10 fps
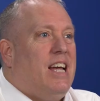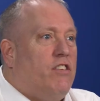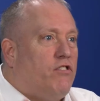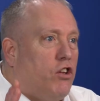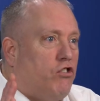
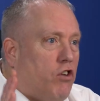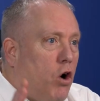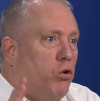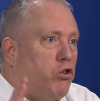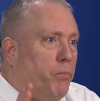It's the
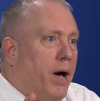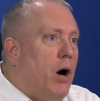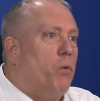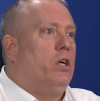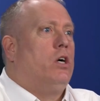total
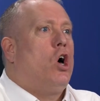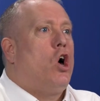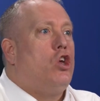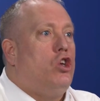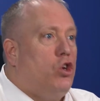power
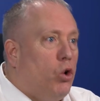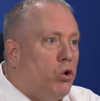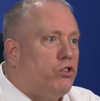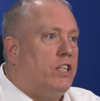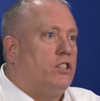
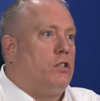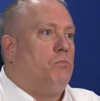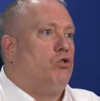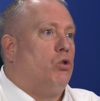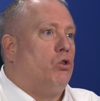your
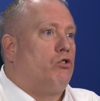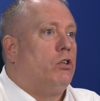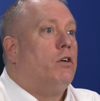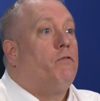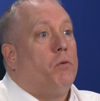system draws
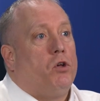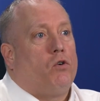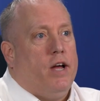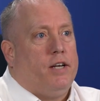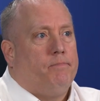from the
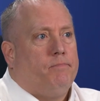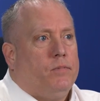grid